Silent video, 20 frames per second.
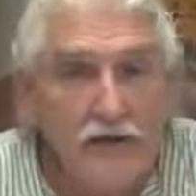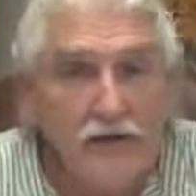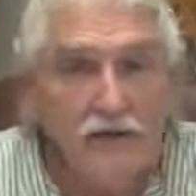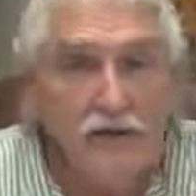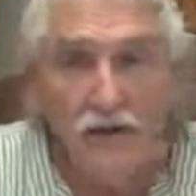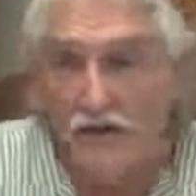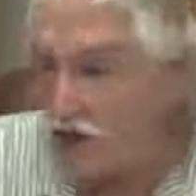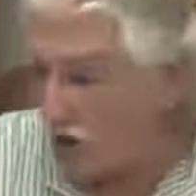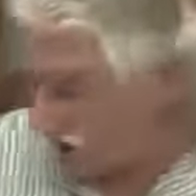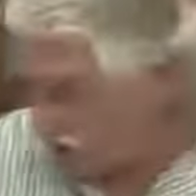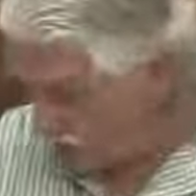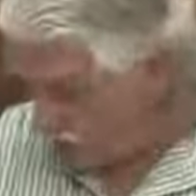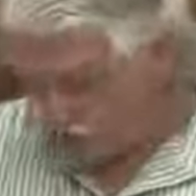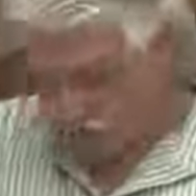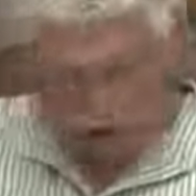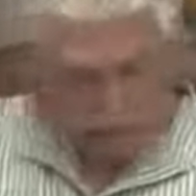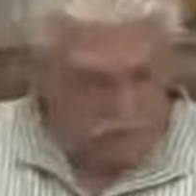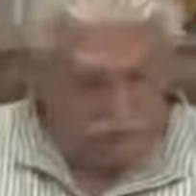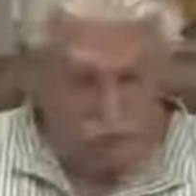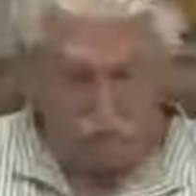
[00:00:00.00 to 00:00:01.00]
You'll notice
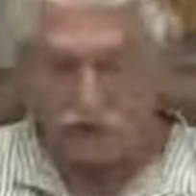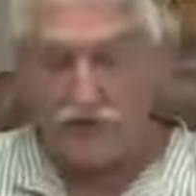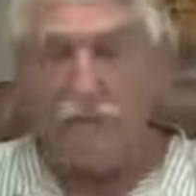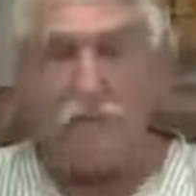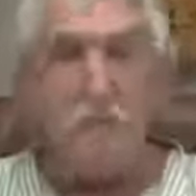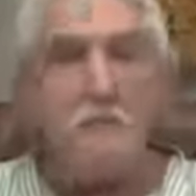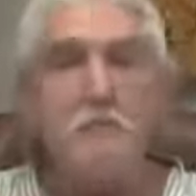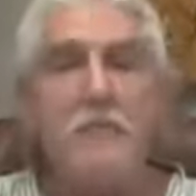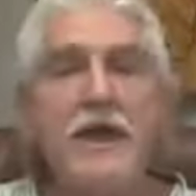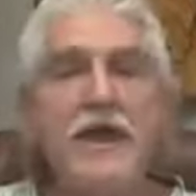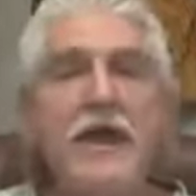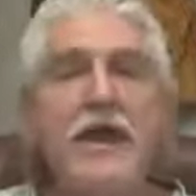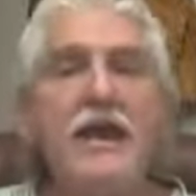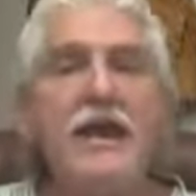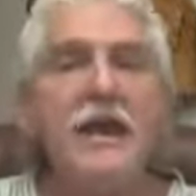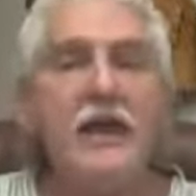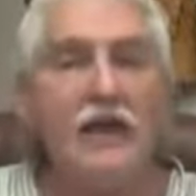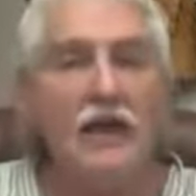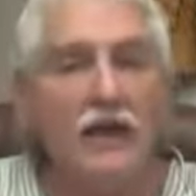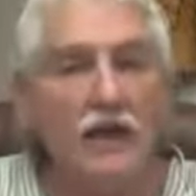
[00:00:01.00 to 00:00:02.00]
it almost
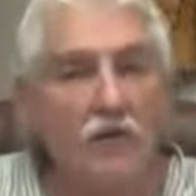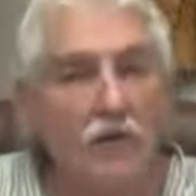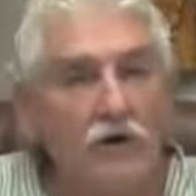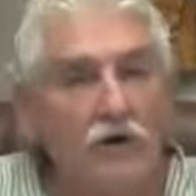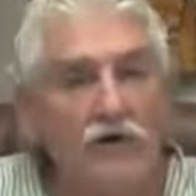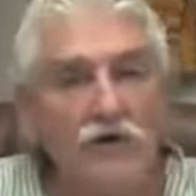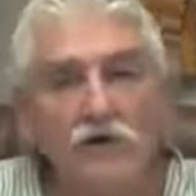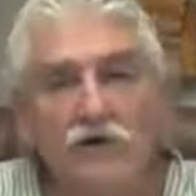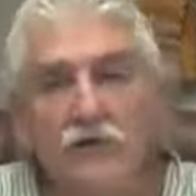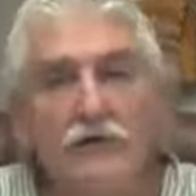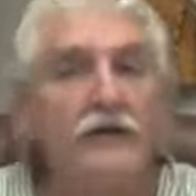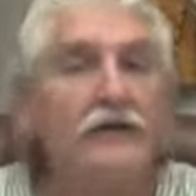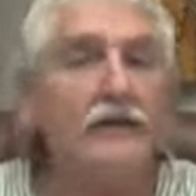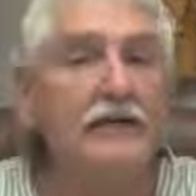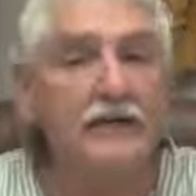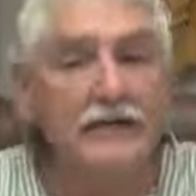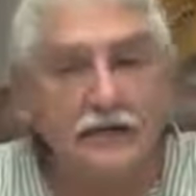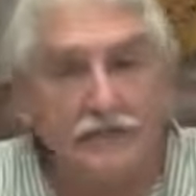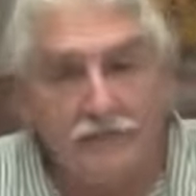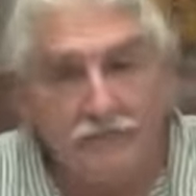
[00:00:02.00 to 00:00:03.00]
immediately when you eat
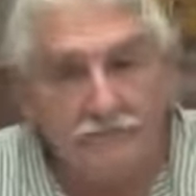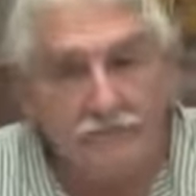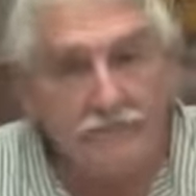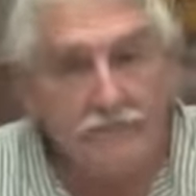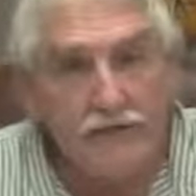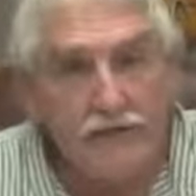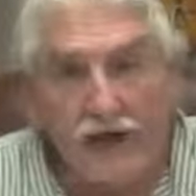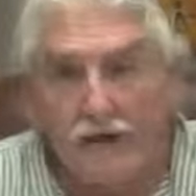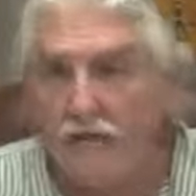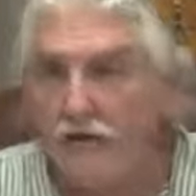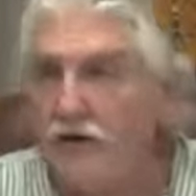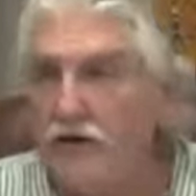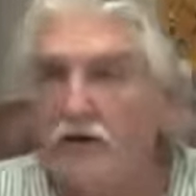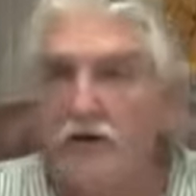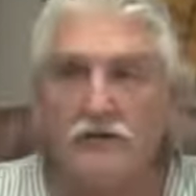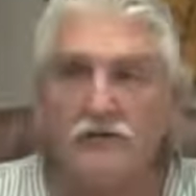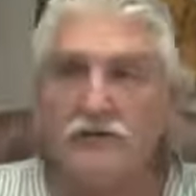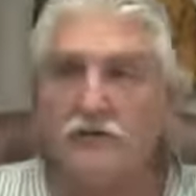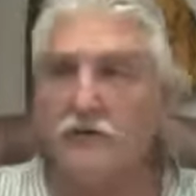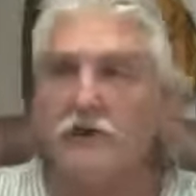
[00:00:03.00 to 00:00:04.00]
it. I mean,
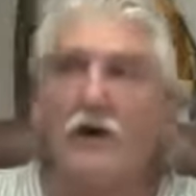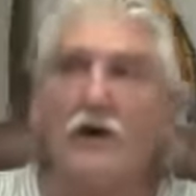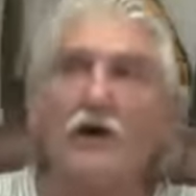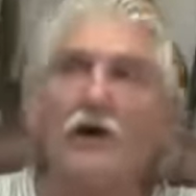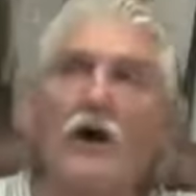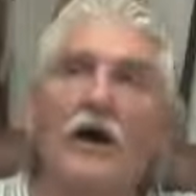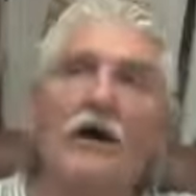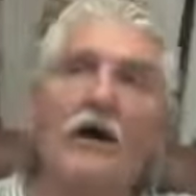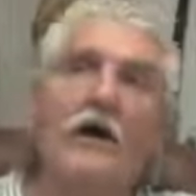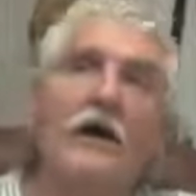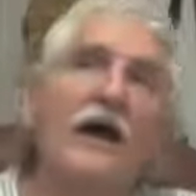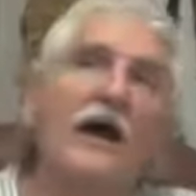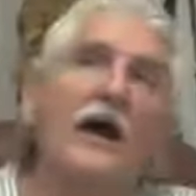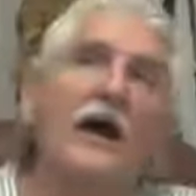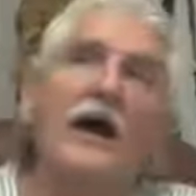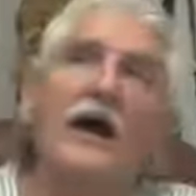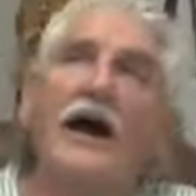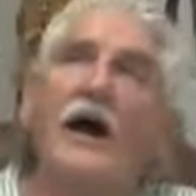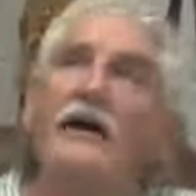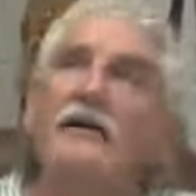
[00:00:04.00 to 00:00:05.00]
years ago, I
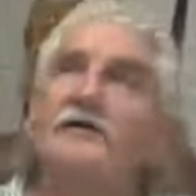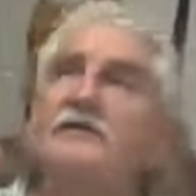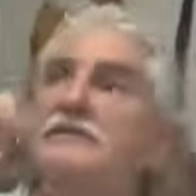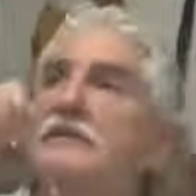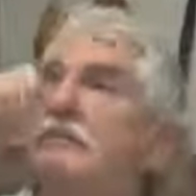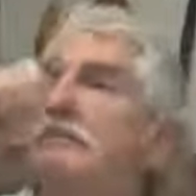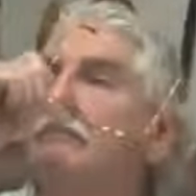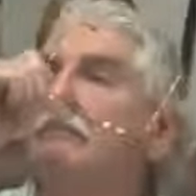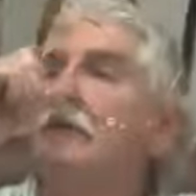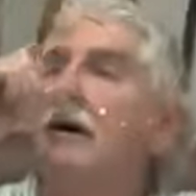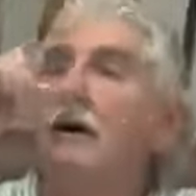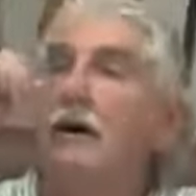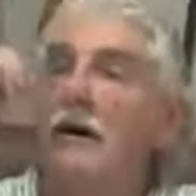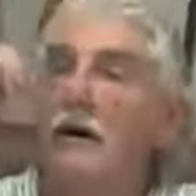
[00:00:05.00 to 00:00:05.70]
had some.